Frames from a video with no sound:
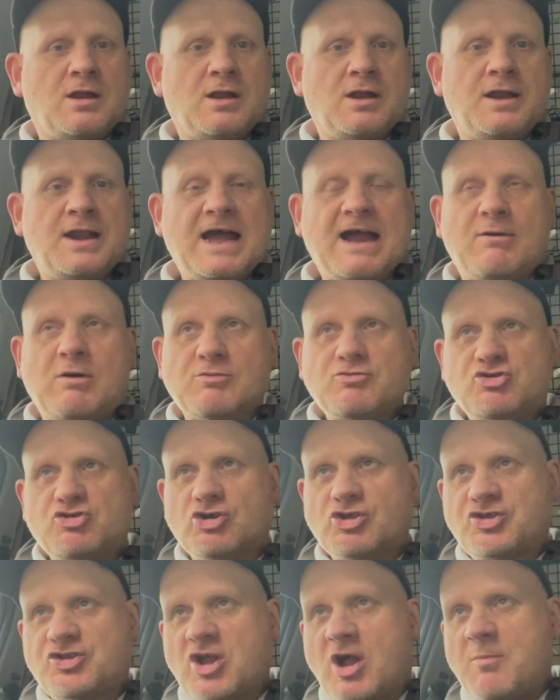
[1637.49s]
Now, I'm
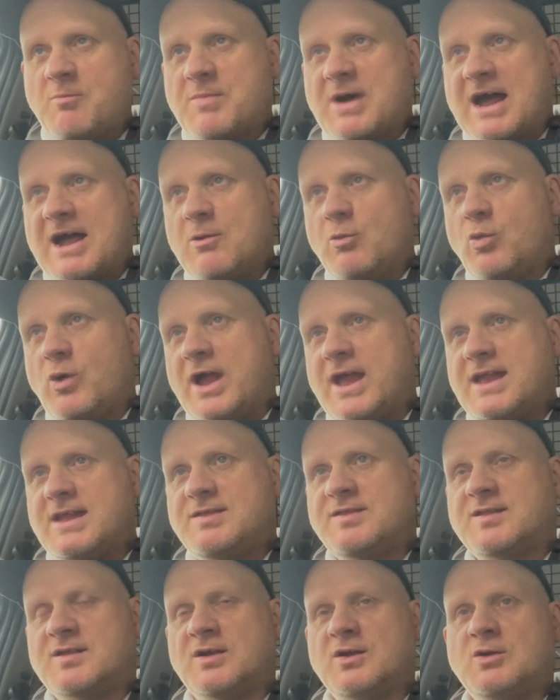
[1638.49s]
just on my way
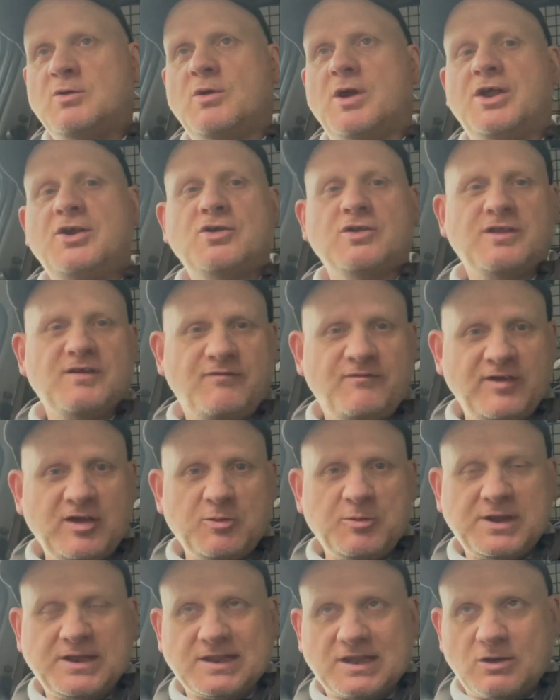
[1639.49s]
to another
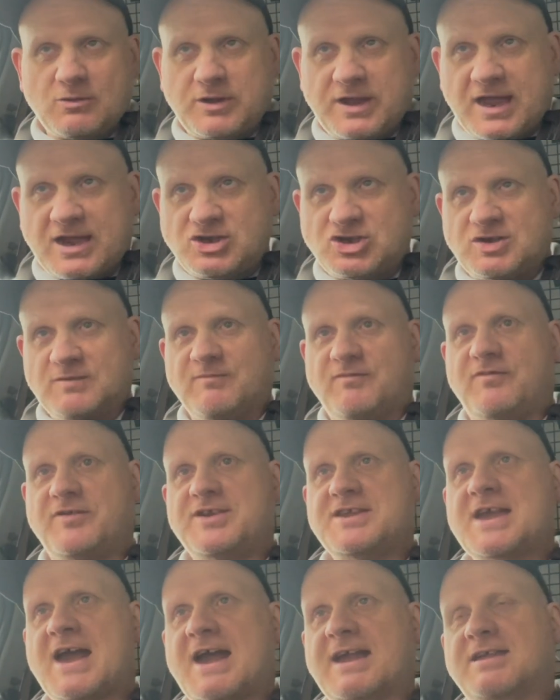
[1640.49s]
filming location for
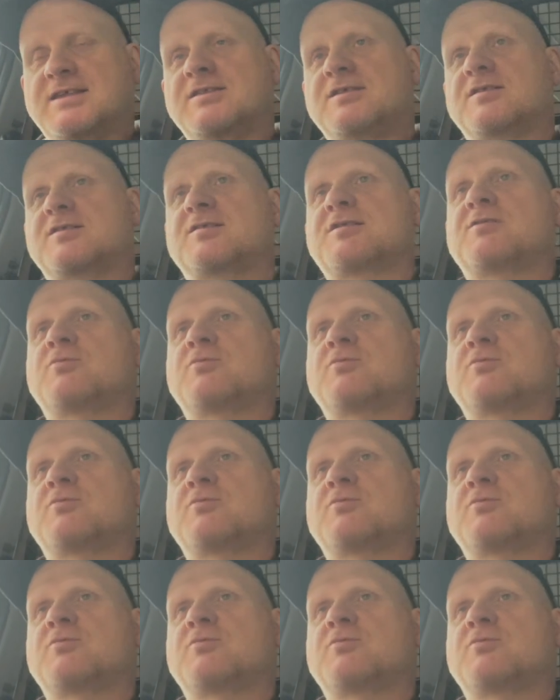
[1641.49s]
Yanks,